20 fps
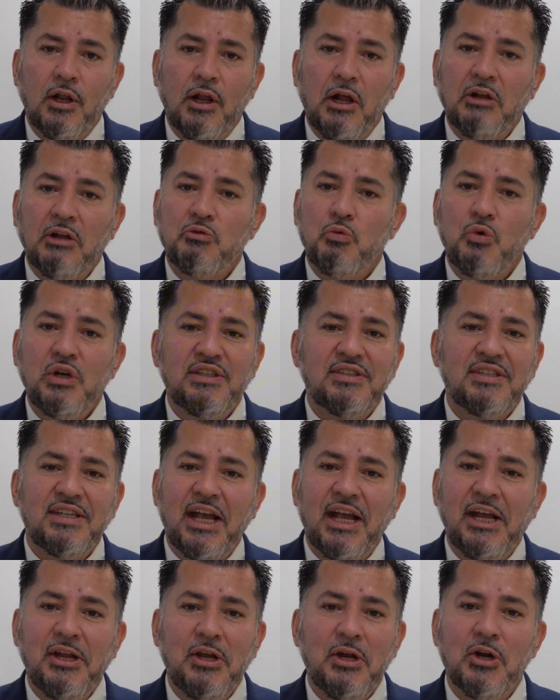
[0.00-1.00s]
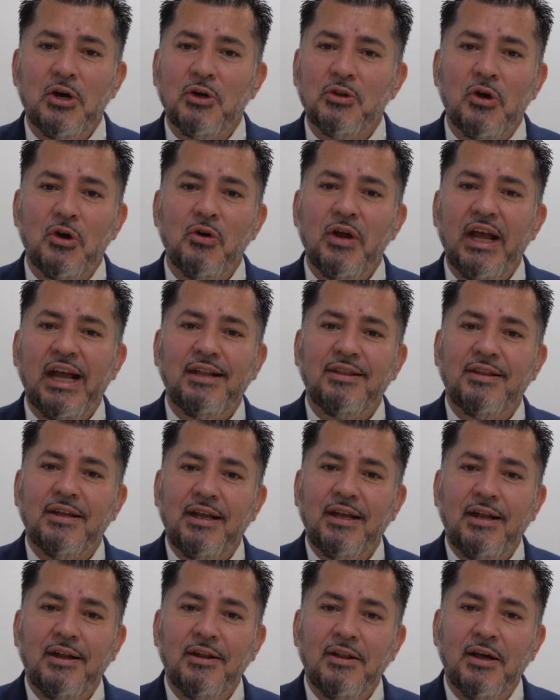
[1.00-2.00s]
as we say, don't hate
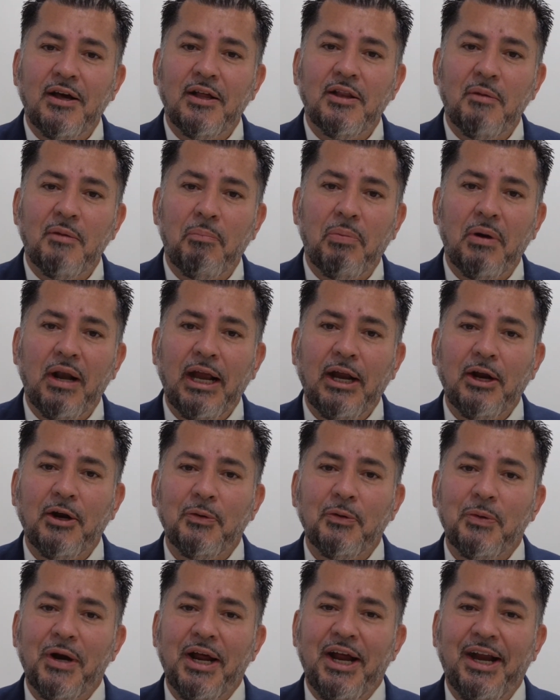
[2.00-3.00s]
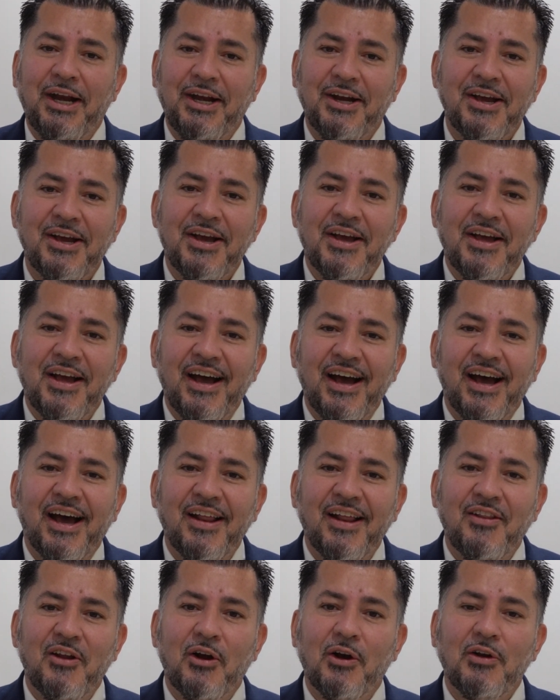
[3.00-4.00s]
the player, right?
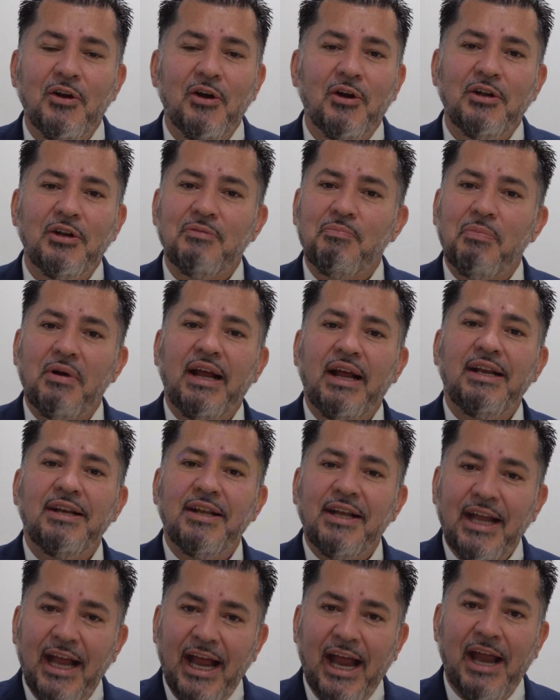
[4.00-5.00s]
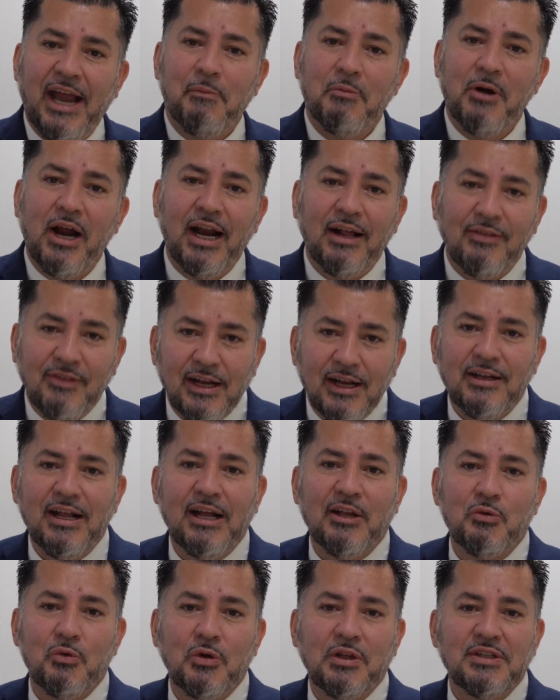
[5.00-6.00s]
They're just playing the game, right? I think
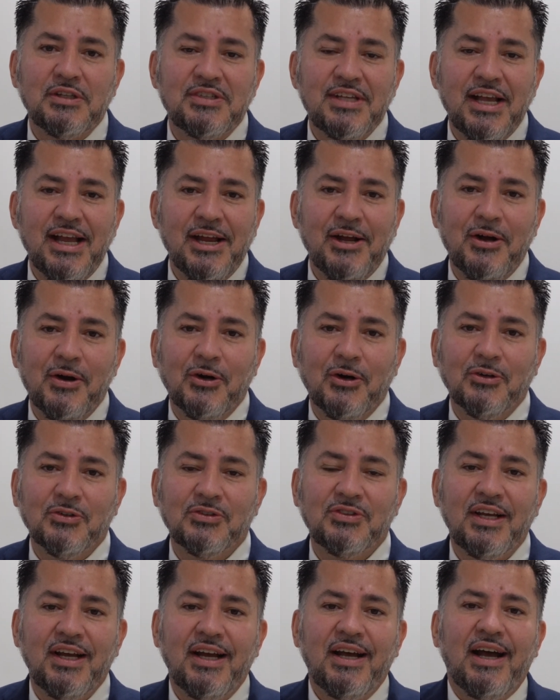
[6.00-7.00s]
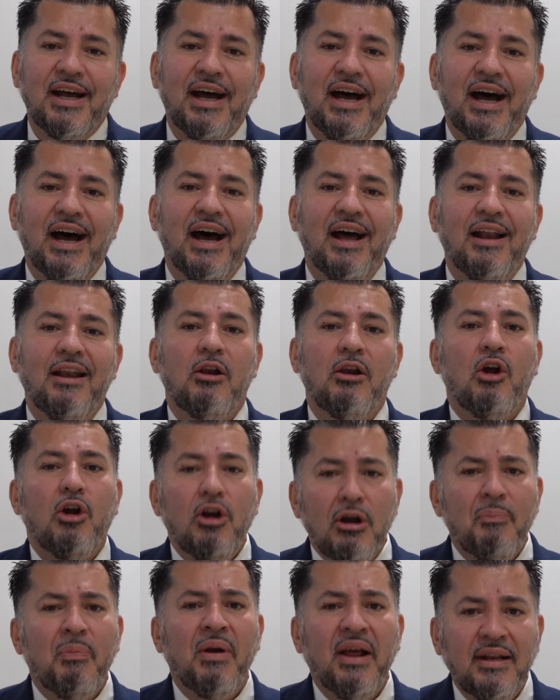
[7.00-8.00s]
that's what the saying goes. Learn
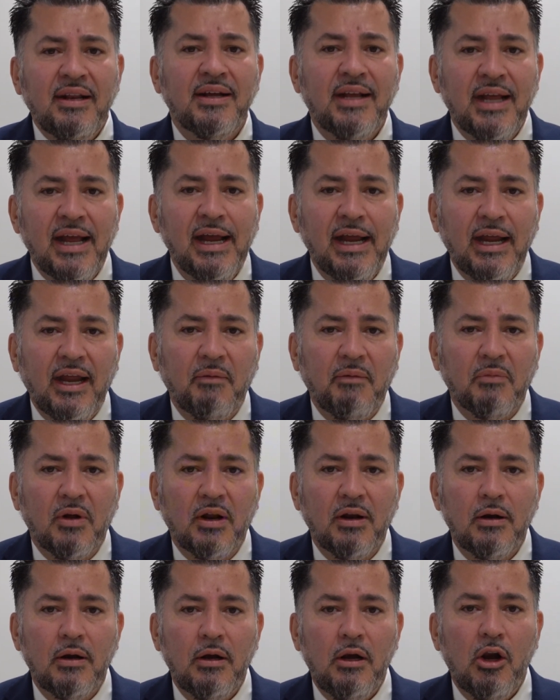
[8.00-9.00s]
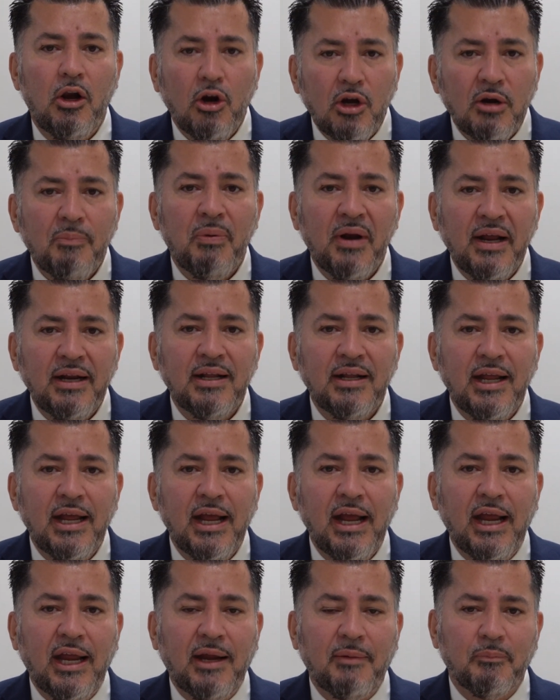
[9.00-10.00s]
to play the game. Learn to play the
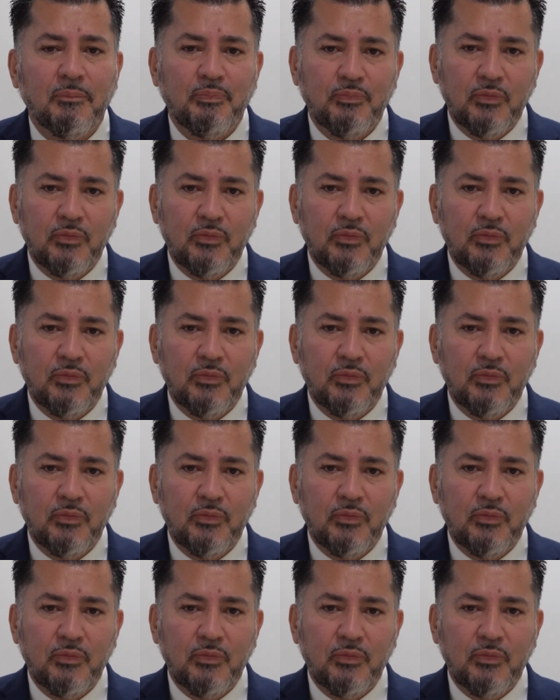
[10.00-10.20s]
game.